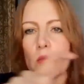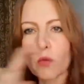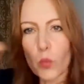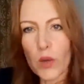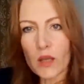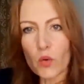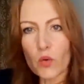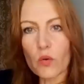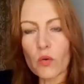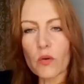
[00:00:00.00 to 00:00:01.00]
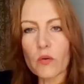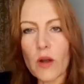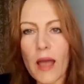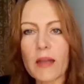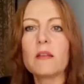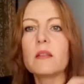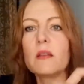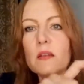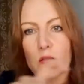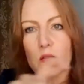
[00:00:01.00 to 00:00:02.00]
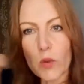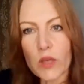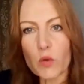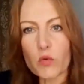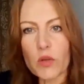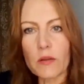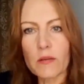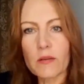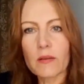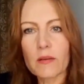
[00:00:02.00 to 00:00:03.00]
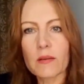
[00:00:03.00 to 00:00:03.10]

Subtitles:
The way you write it is the way you read it.